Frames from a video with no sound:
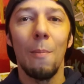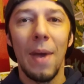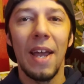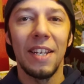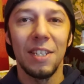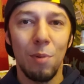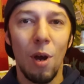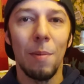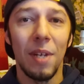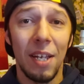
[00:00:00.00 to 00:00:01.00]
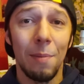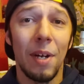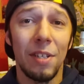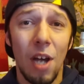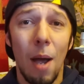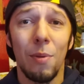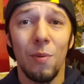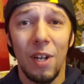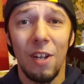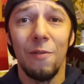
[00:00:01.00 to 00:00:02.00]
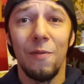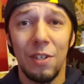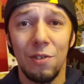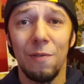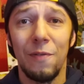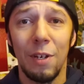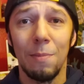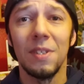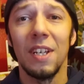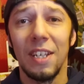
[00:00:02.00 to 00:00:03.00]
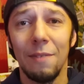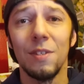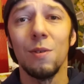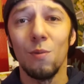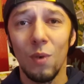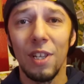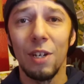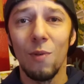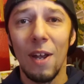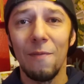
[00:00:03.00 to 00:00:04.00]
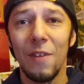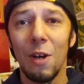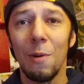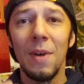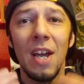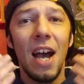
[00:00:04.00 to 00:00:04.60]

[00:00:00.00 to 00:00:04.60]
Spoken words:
Mank is probably in my top three of Fincher films. Like, it was a really great film.